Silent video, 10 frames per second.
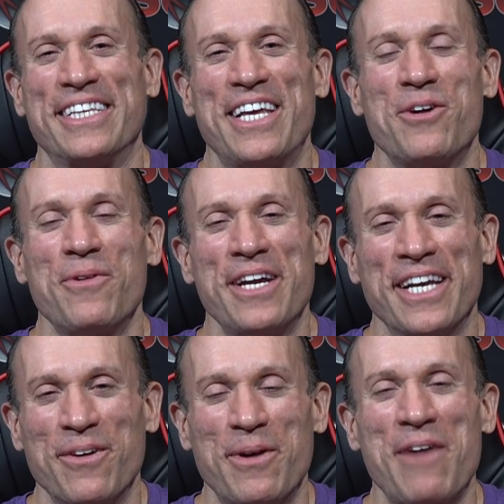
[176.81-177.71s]
that you're
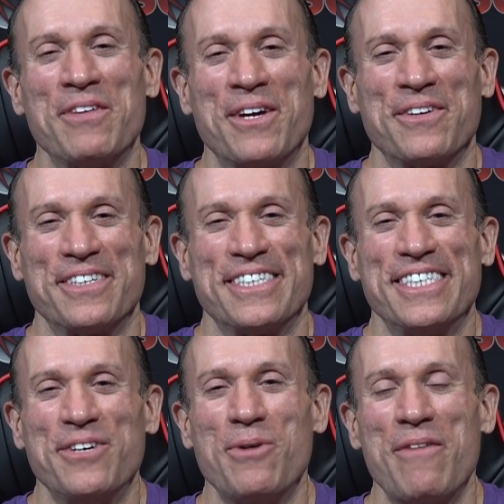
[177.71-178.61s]
reading or whatever they're
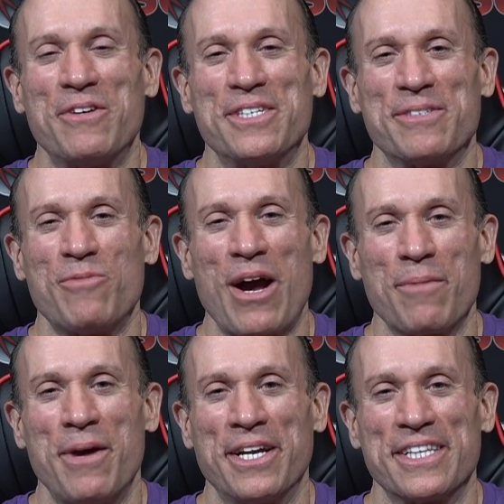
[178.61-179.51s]
whoever is
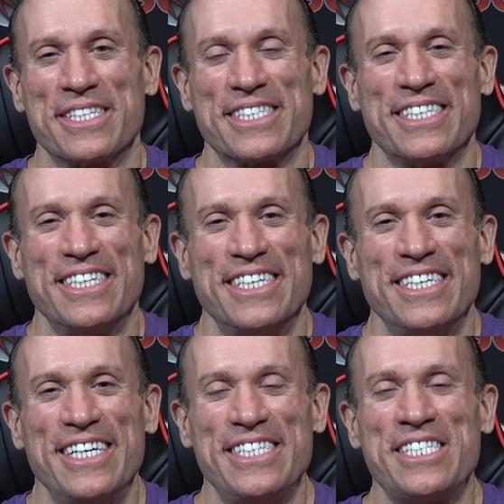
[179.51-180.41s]
recommending this. Hold on.
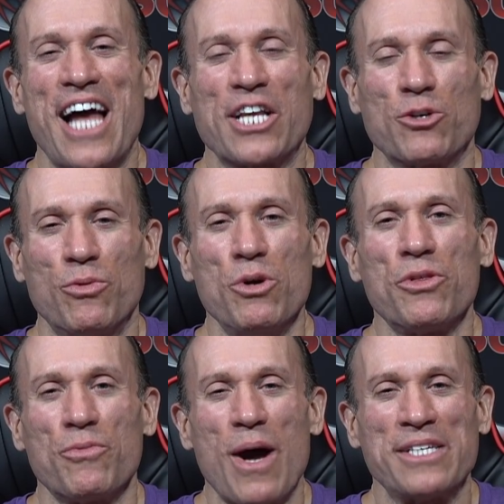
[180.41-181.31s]
Is this Hold Dr. On.
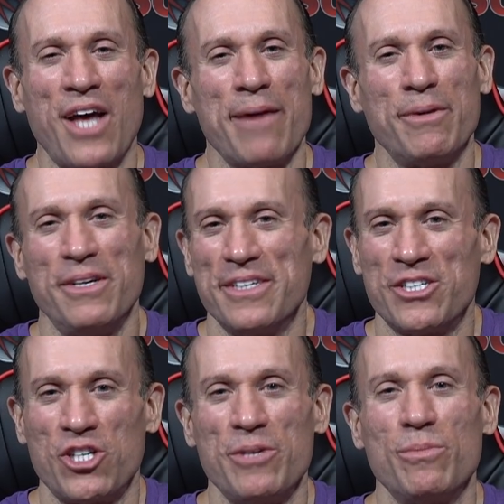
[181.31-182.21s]
Ruth Westheimer? Is
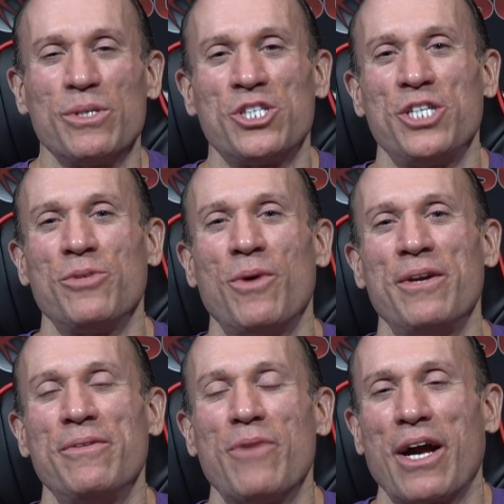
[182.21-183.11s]
she is she the
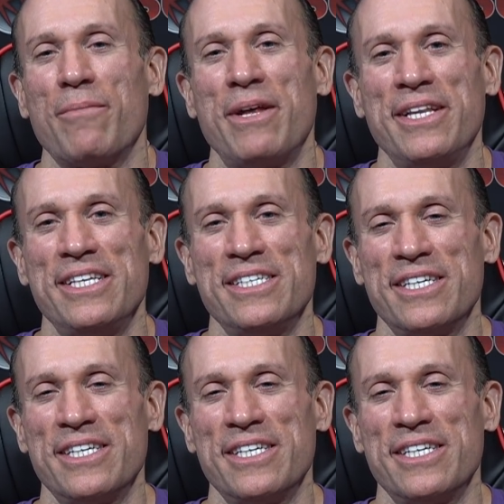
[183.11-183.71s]
one recommending these